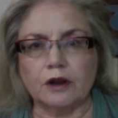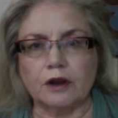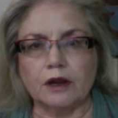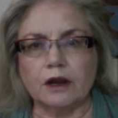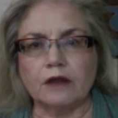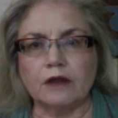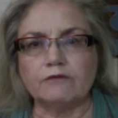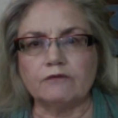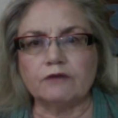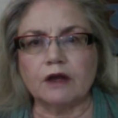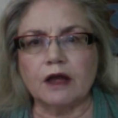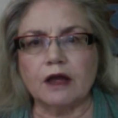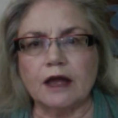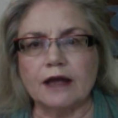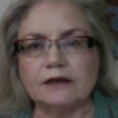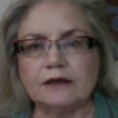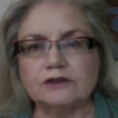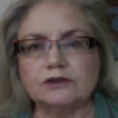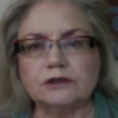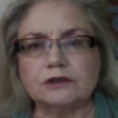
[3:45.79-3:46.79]
And I've
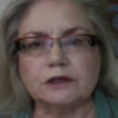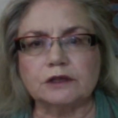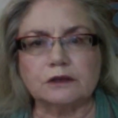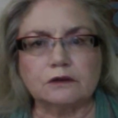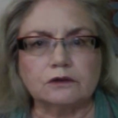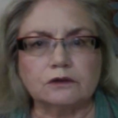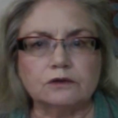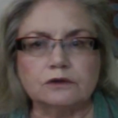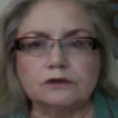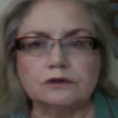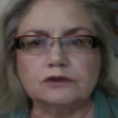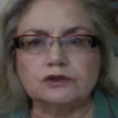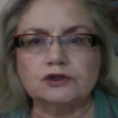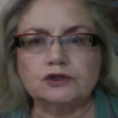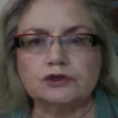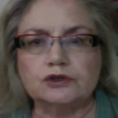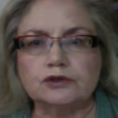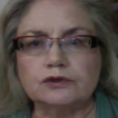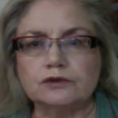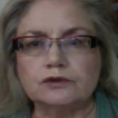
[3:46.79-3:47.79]
actually included
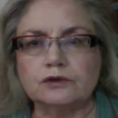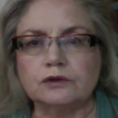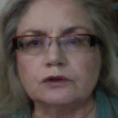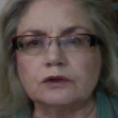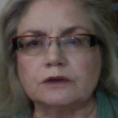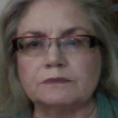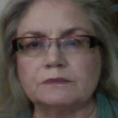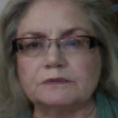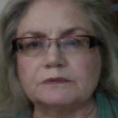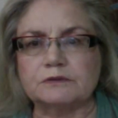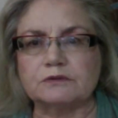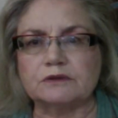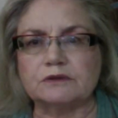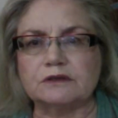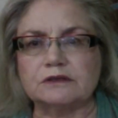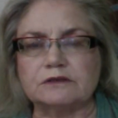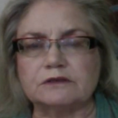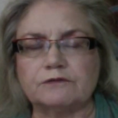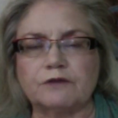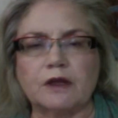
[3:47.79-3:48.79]
two clips with
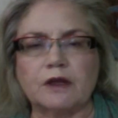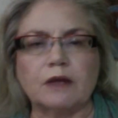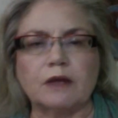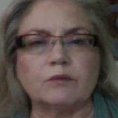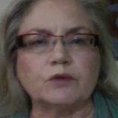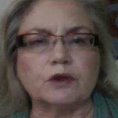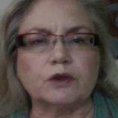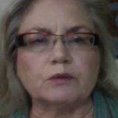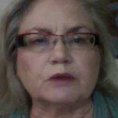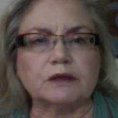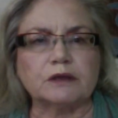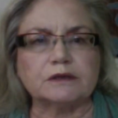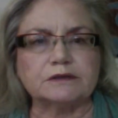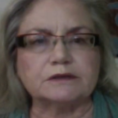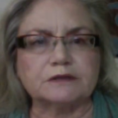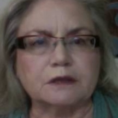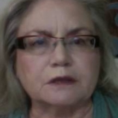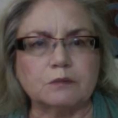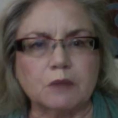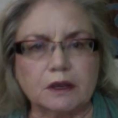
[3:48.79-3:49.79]
this family
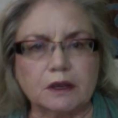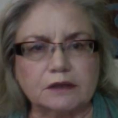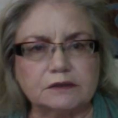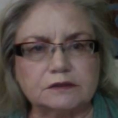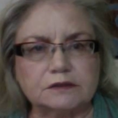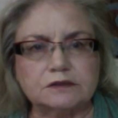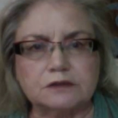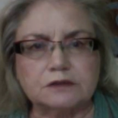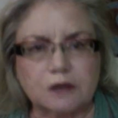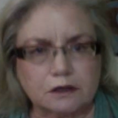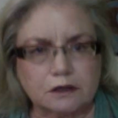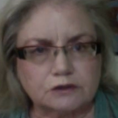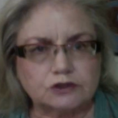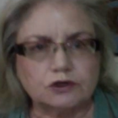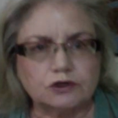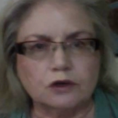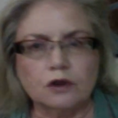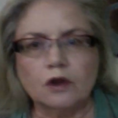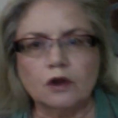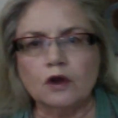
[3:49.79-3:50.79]
because they make
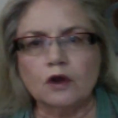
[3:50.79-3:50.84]
such